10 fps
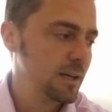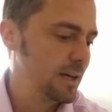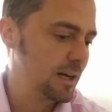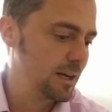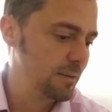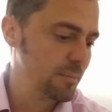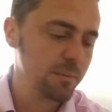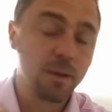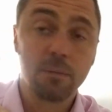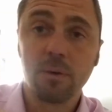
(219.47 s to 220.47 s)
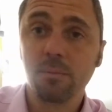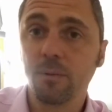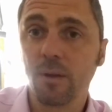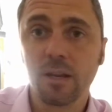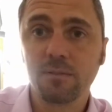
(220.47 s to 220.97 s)
but I probably
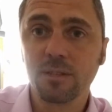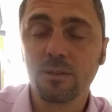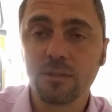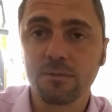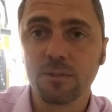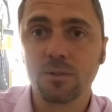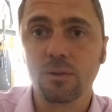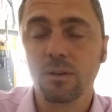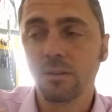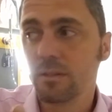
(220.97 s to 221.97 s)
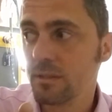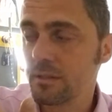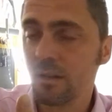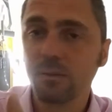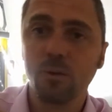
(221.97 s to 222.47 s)
won't have to use it for too long because it's
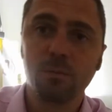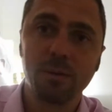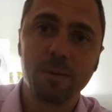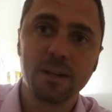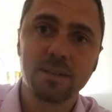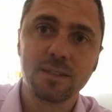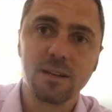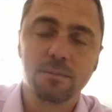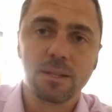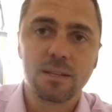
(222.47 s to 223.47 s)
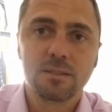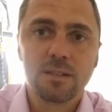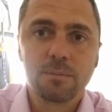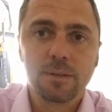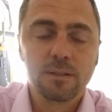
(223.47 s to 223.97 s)
going to warm up outside, but that's
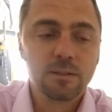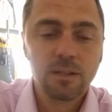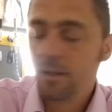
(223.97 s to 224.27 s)
typical.